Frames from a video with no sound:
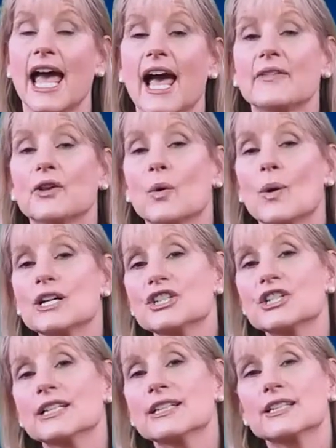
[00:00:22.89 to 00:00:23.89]
And the
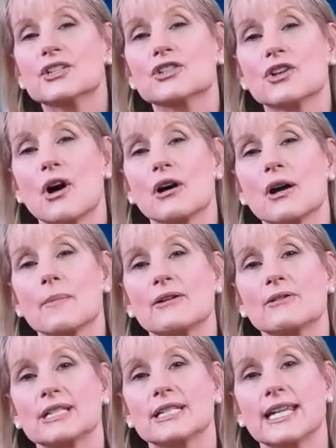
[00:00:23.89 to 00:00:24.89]
question I'd like to talk
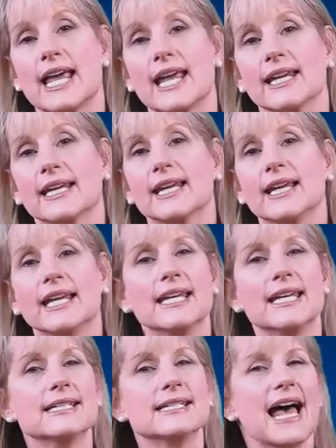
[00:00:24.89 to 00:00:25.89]
about today
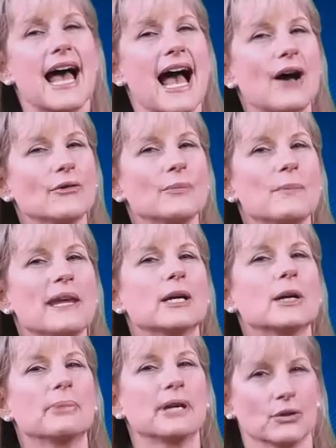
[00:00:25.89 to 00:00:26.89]
is how to make
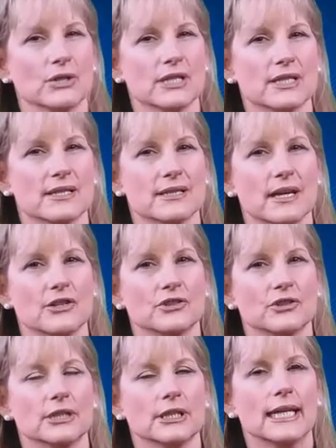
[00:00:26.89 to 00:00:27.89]
a parenting
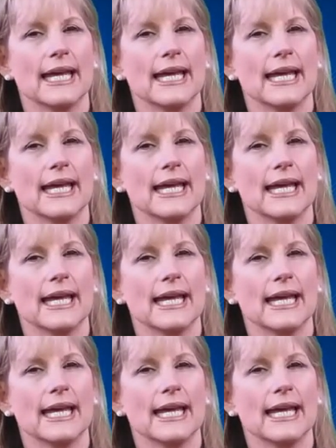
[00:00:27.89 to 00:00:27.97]
schedule.